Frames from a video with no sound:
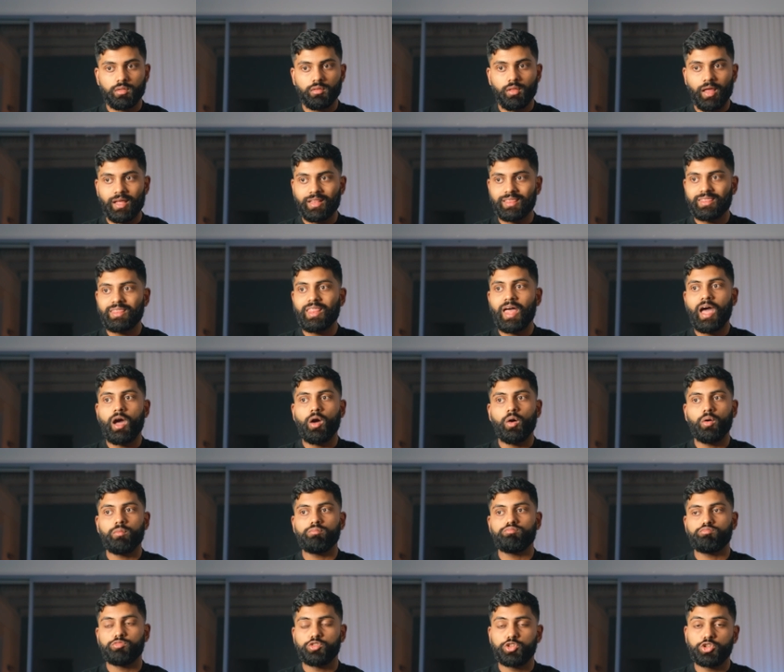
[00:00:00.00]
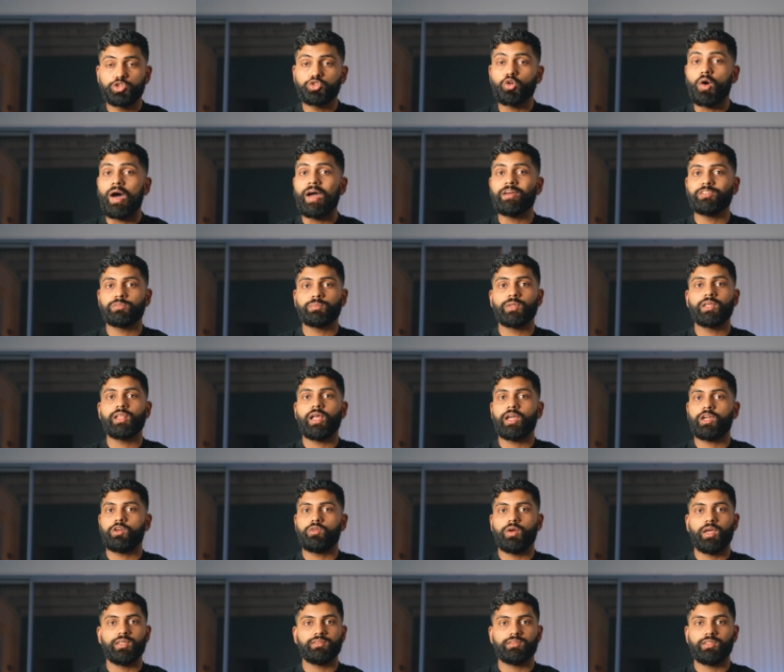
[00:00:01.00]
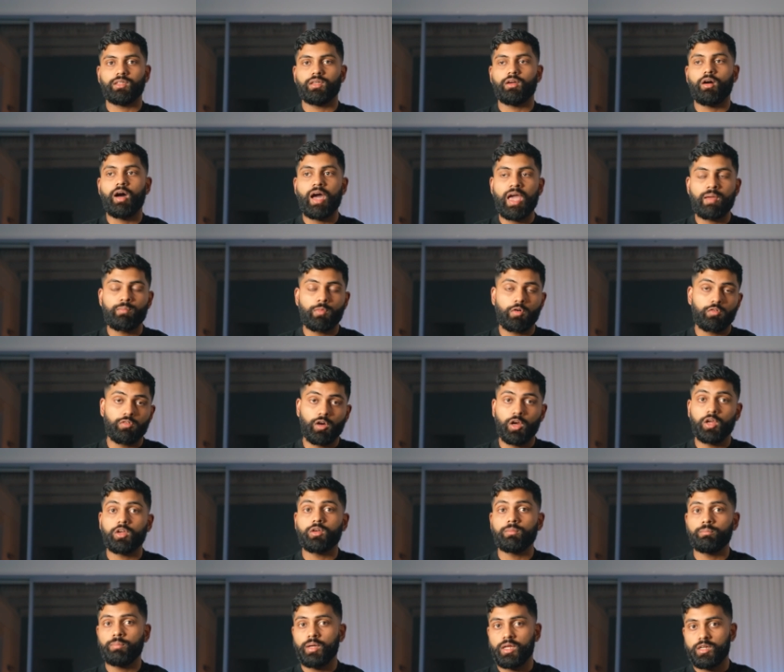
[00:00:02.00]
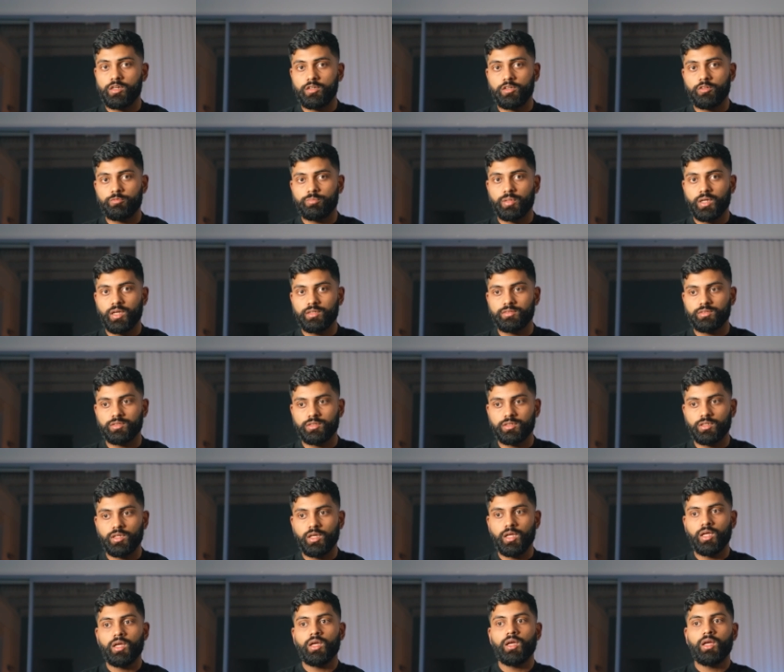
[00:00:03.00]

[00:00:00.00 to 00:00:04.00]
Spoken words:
Like, that drives me like crazy. I am a very competitive person.